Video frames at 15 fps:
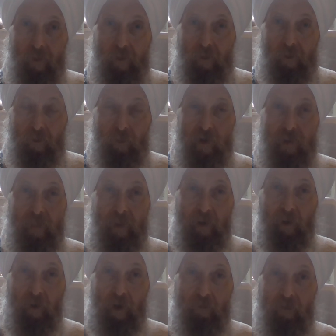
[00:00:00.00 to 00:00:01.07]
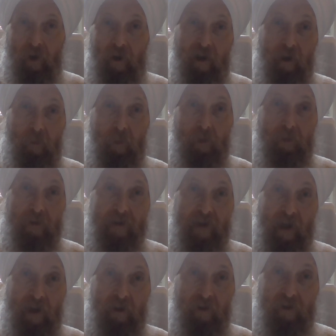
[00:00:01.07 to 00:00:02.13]
the first paragraph talking about their
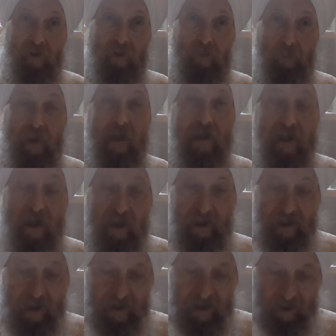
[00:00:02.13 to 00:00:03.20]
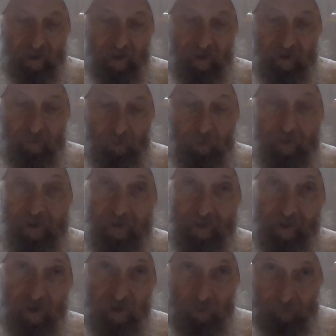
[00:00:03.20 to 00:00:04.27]
scandals. But this is the kind of orientation